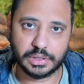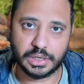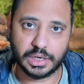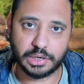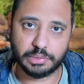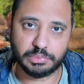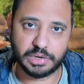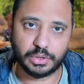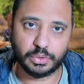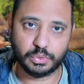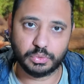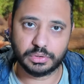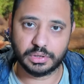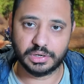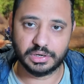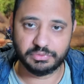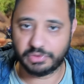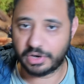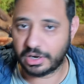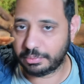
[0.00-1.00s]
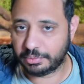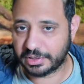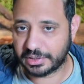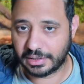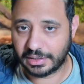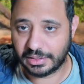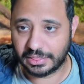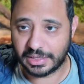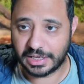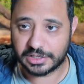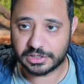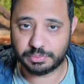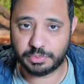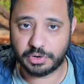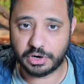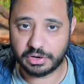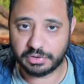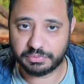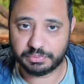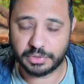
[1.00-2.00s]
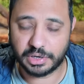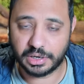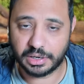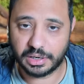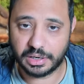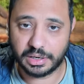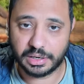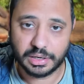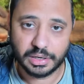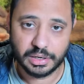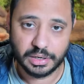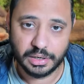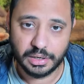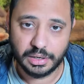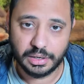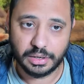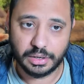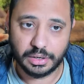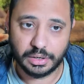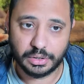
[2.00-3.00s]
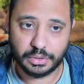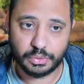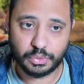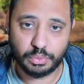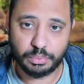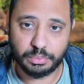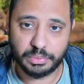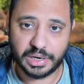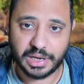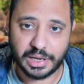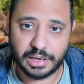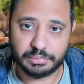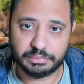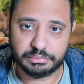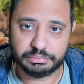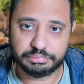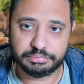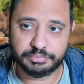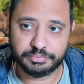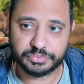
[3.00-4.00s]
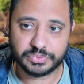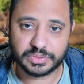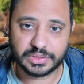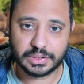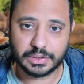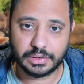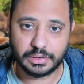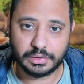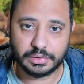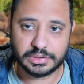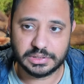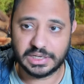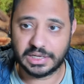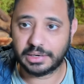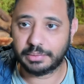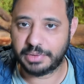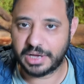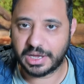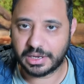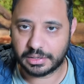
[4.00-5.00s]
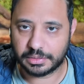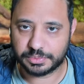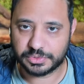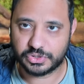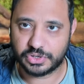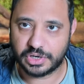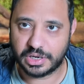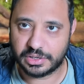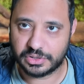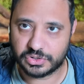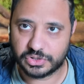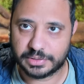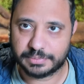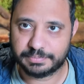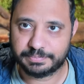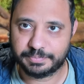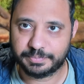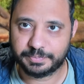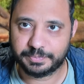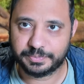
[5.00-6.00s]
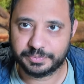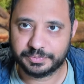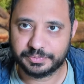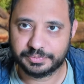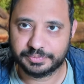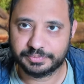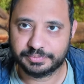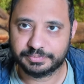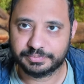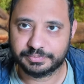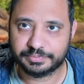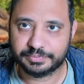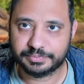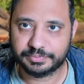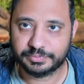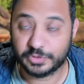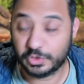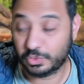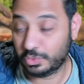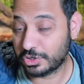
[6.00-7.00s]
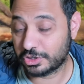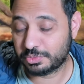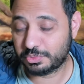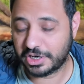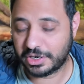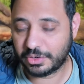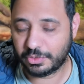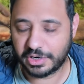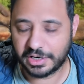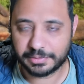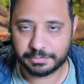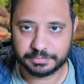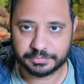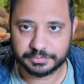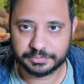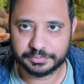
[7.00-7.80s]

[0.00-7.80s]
in my local environment, and that's part of my home lab data backup strategy. Works pretty great.